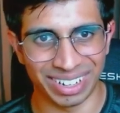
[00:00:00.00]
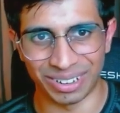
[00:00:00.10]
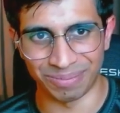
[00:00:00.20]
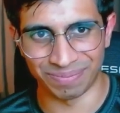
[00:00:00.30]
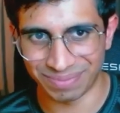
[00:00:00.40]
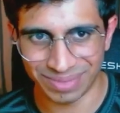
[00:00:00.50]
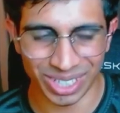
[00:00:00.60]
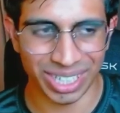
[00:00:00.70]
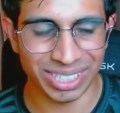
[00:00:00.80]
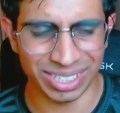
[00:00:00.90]
Um,
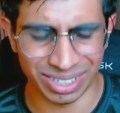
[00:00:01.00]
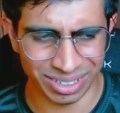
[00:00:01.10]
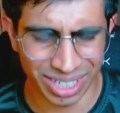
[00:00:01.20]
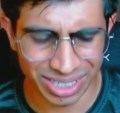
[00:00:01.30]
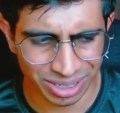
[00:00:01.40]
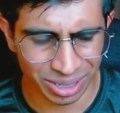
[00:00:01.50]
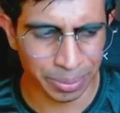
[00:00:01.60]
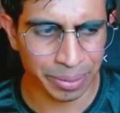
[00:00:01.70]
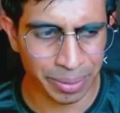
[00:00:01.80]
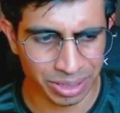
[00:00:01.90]
so that's a, that's an, a
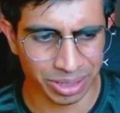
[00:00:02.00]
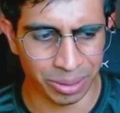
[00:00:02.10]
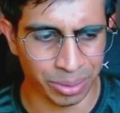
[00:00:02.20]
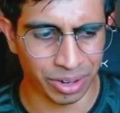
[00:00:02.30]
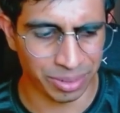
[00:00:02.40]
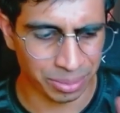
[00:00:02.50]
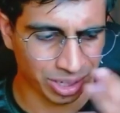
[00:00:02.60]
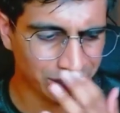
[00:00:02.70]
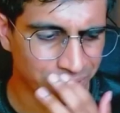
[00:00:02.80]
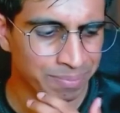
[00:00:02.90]
bit about the nonprofit
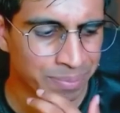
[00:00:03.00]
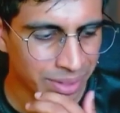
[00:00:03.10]
model.